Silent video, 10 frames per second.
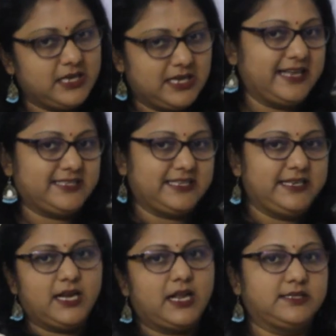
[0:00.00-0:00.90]
less
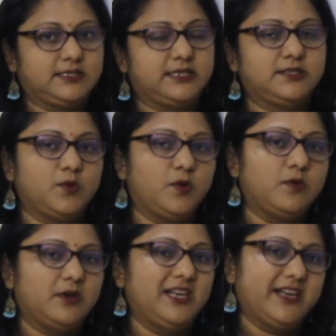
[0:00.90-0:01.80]
in class 10.
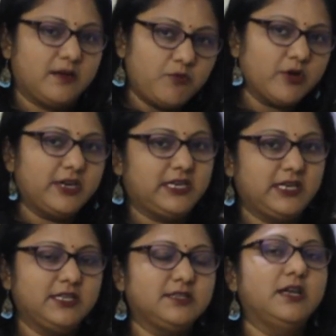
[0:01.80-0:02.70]
So a little more
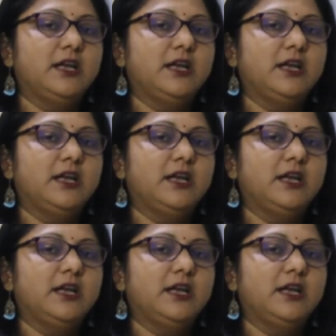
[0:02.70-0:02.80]
details,